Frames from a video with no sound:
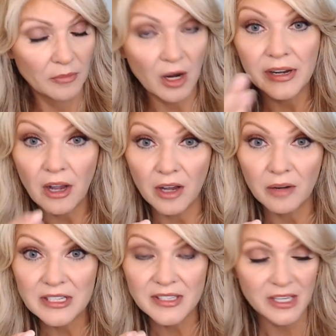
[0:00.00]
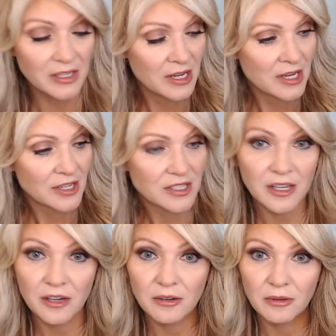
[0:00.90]
already on my skin.
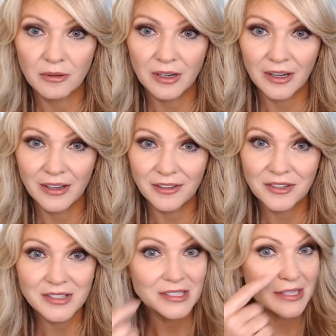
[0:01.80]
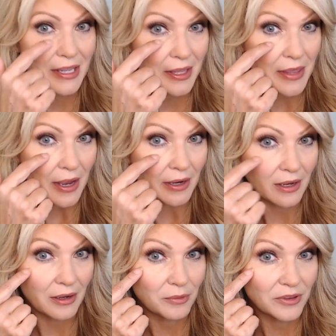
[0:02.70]
So you can see that
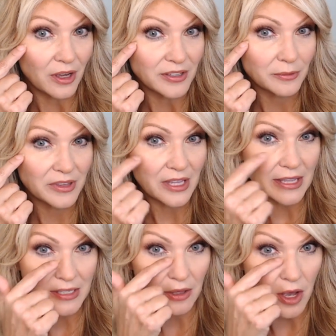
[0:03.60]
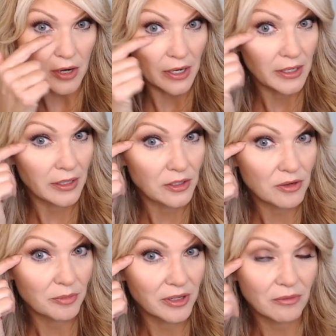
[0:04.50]
with the Estee Lauder, you
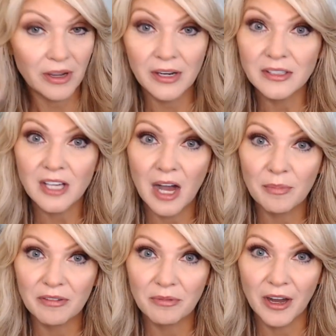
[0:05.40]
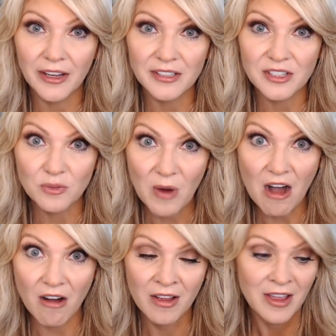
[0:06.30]
can put it right on top of products as
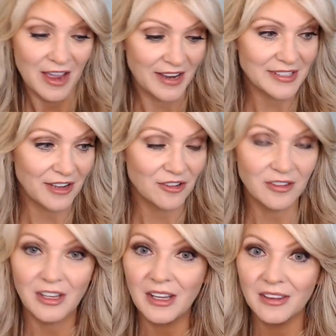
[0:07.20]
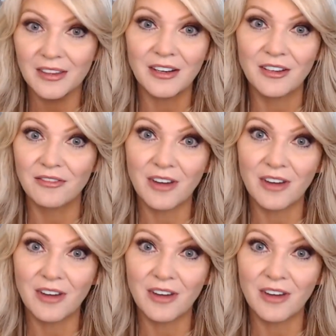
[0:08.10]
well as underneath, and you've